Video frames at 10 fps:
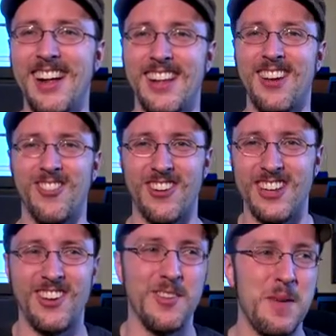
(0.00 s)
Like a
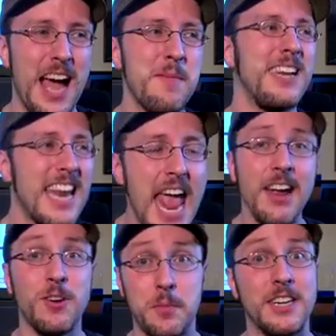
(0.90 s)
really good, but I mean,
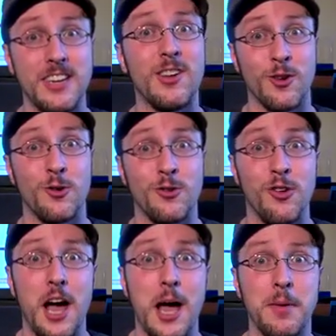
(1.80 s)
everybody did a good
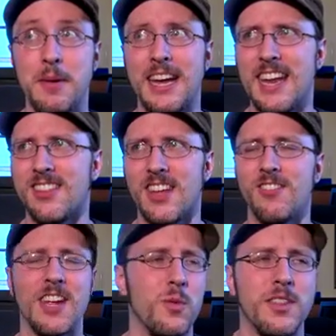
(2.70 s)
job. I mean, I can't think
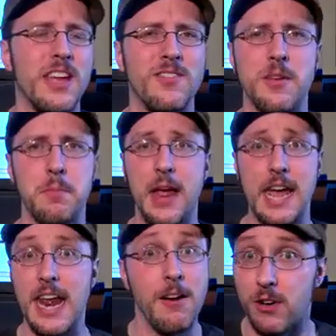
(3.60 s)
of anyone that did
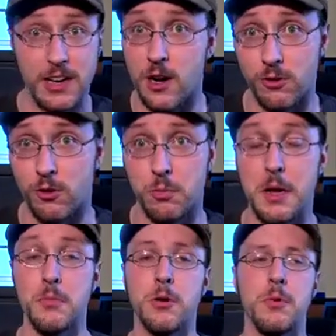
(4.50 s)
bad. Every character's
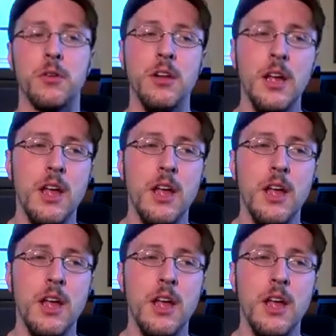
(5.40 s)
memorable.